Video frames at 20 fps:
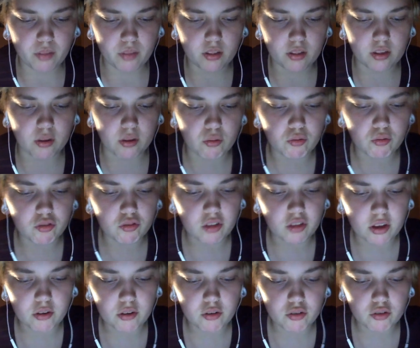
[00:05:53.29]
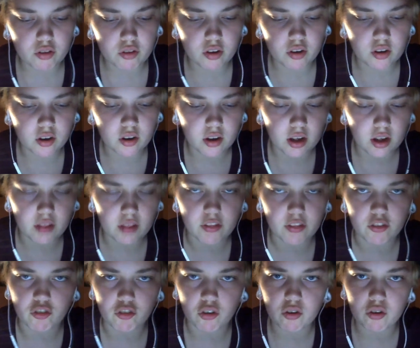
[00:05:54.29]
Downstairs in the
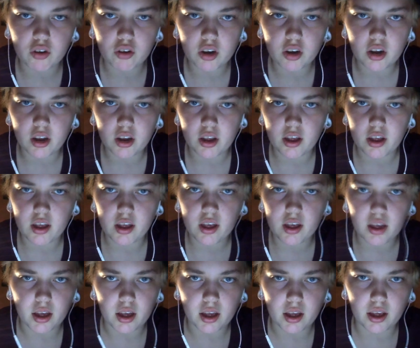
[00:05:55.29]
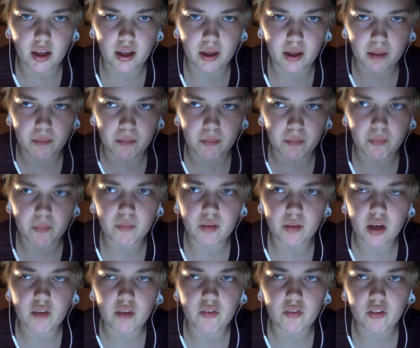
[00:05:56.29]
junk, I
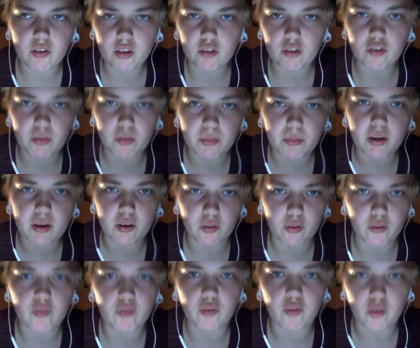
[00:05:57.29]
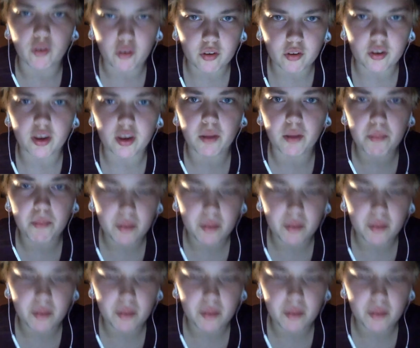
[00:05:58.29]
feel like there's a bit of growth going on. Yep.